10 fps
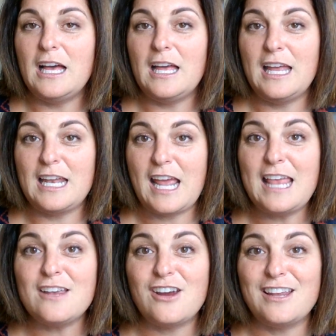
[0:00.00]
In
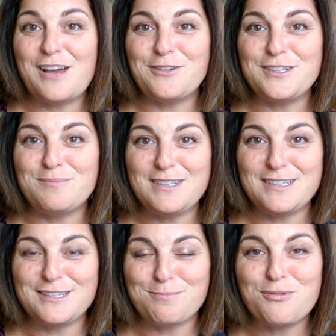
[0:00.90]
eighth grade, that was
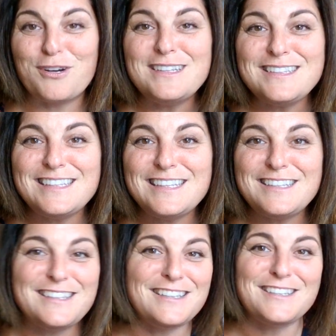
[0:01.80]
Mrs.
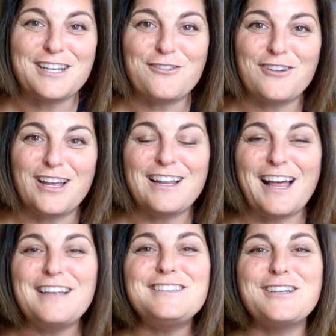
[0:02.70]
Prince's discovery
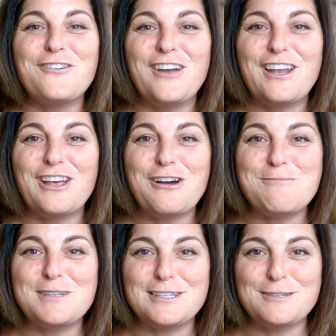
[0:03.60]
class. So way to go,
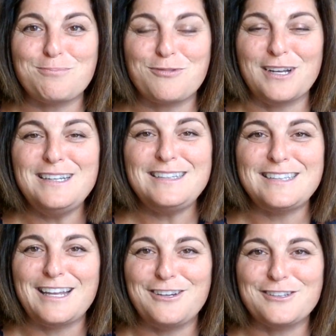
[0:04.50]
Mrs. Prince
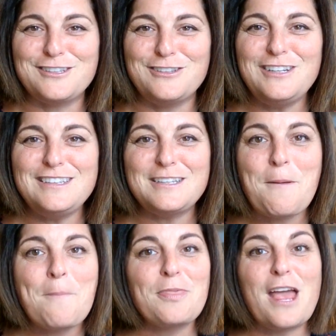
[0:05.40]
and your students.
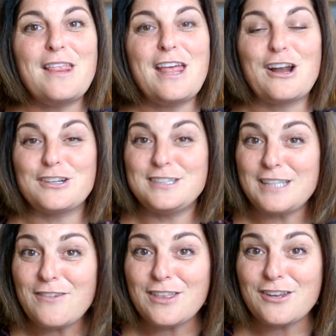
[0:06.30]
And then our
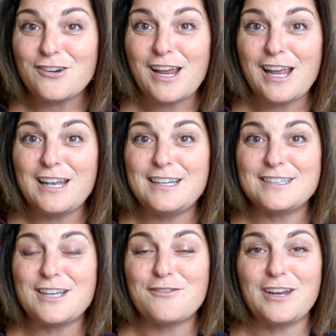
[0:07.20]
seventh grade
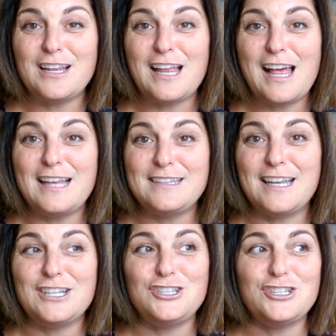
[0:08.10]
discovery class
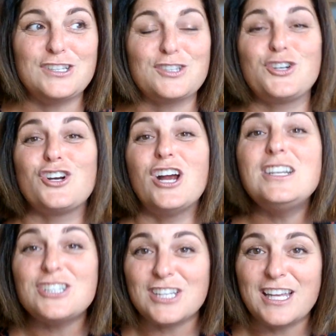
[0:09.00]
that just
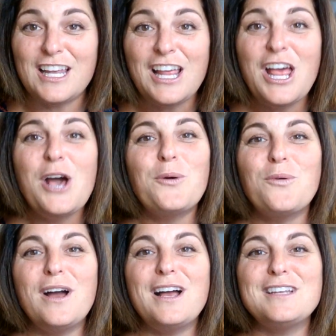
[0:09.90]
crushed it
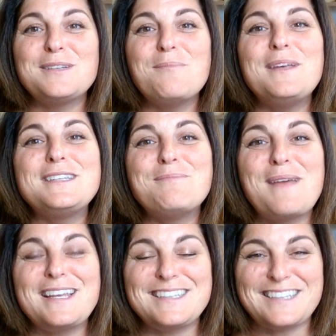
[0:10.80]
was Miss
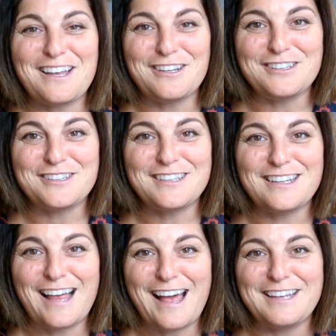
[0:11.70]
Maisel's
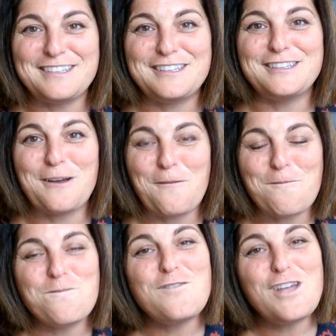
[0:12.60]
class. So
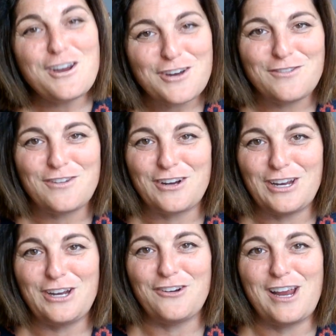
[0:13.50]
very, very
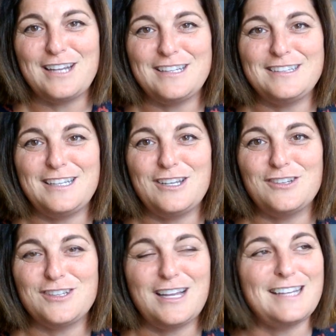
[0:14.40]
great to see
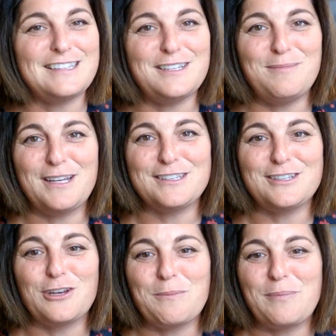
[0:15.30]
those classes being
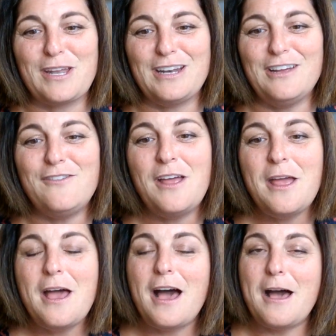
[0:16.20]
so competitive.
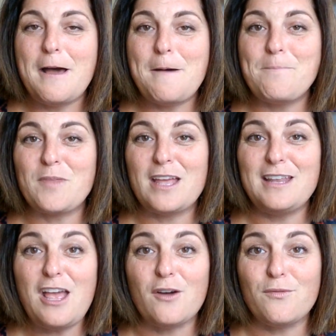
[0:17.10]
And
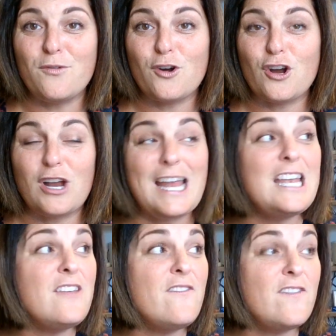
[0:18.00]
now for
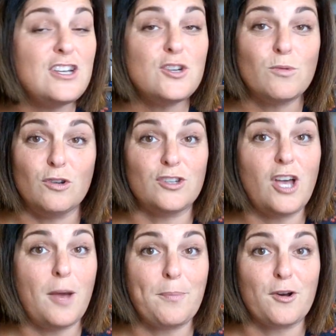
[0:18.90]
individual
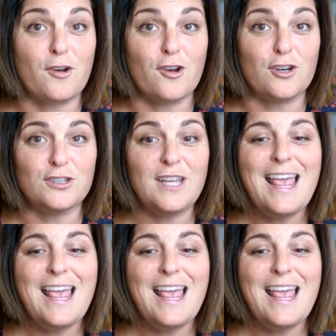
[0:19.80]
top earners.